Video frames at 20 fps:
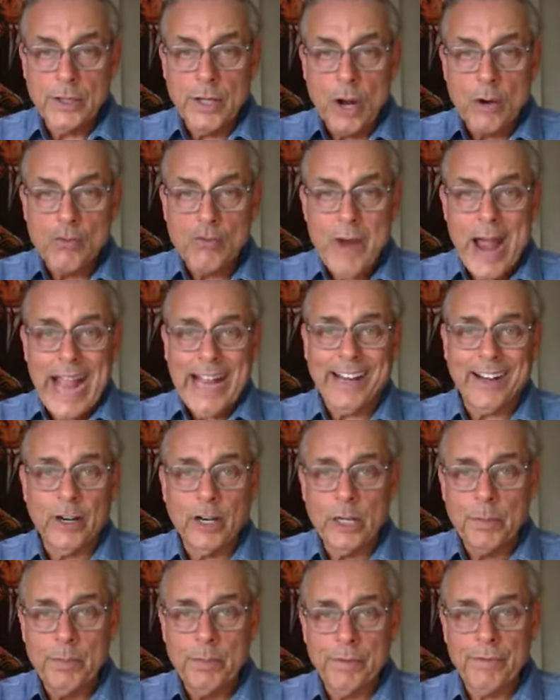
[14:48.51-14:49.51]
The
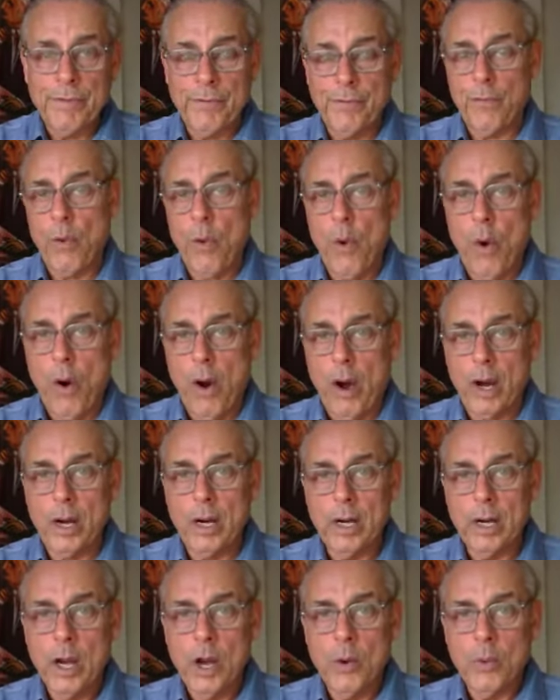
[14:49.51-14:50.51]
record
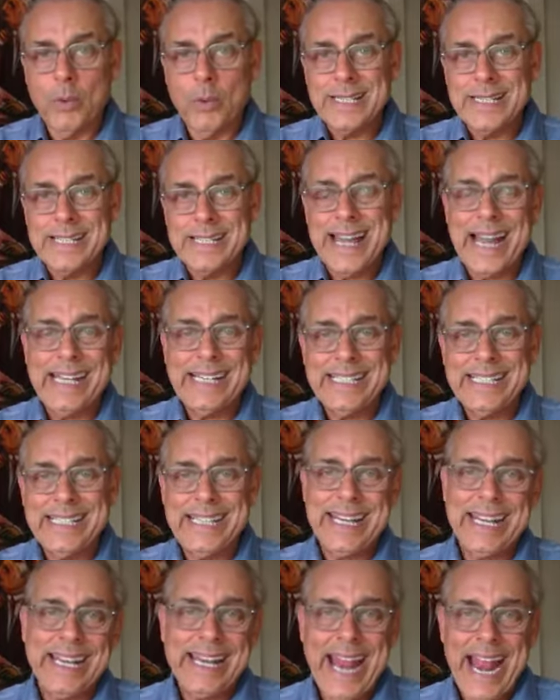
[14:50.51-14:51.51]
before was
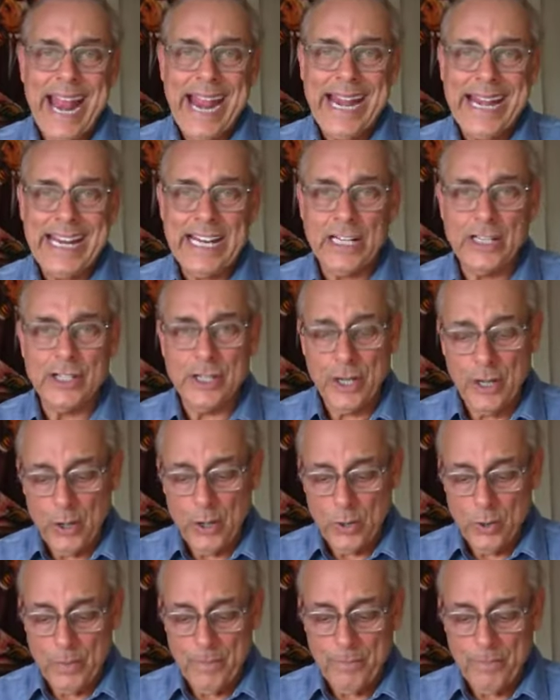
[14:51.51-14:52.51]

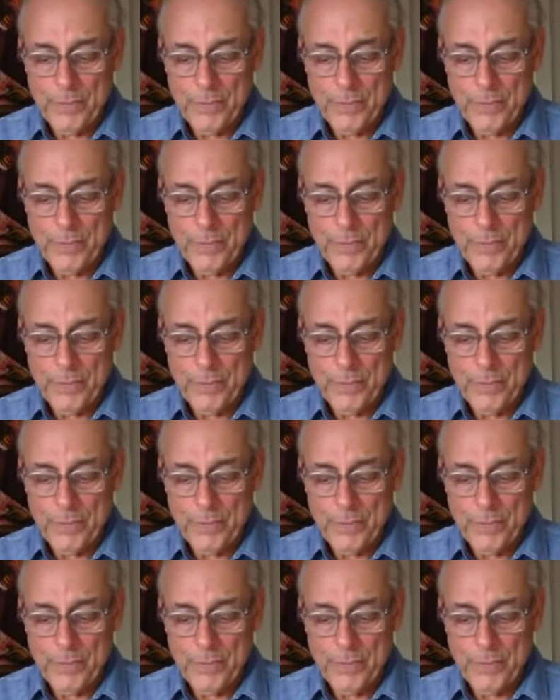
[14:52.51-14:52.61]
1982.